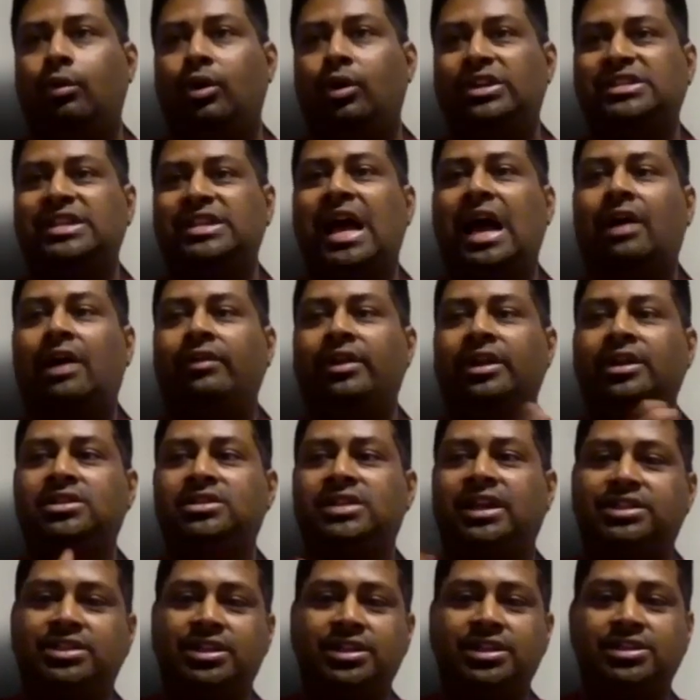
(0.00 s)
having
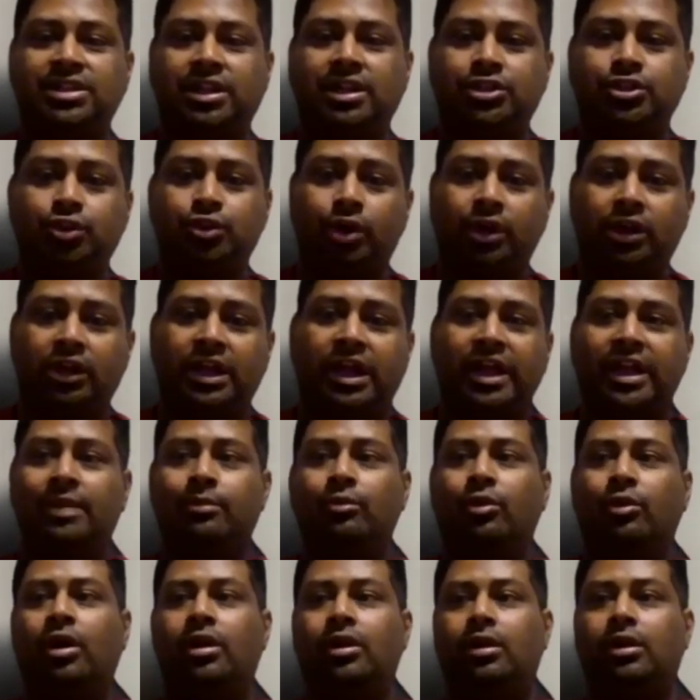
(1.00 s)
such and such good time,
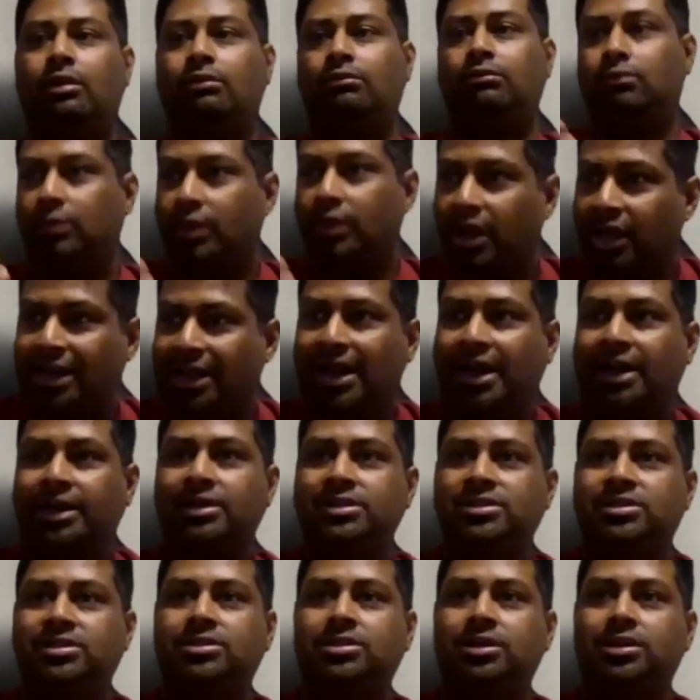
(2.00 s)
or it
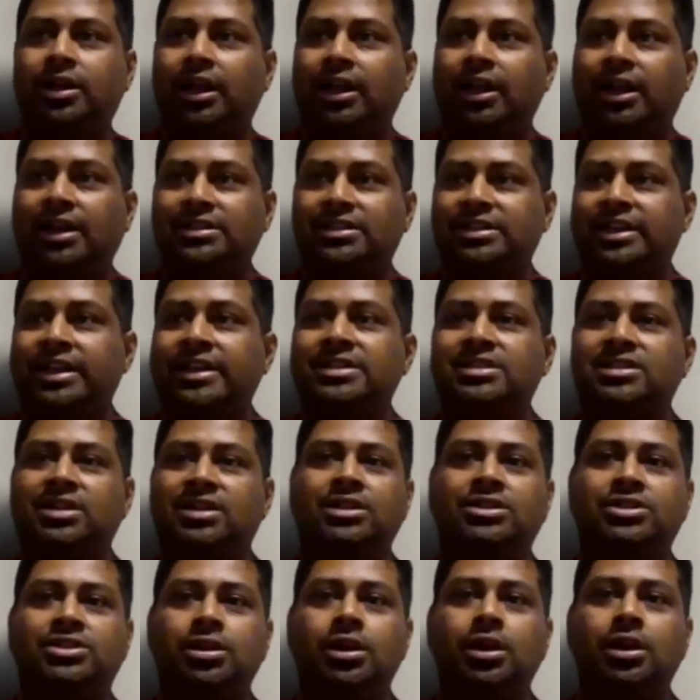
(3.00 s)
has seen
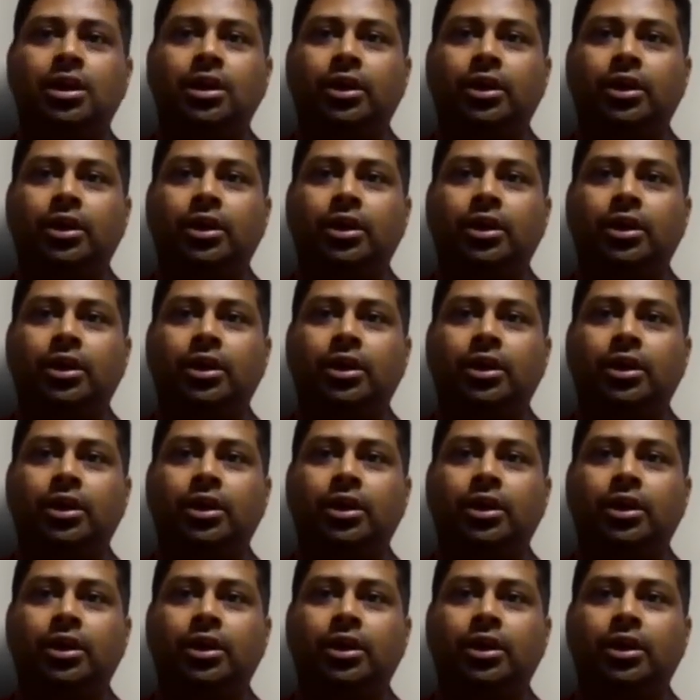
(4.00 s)
such,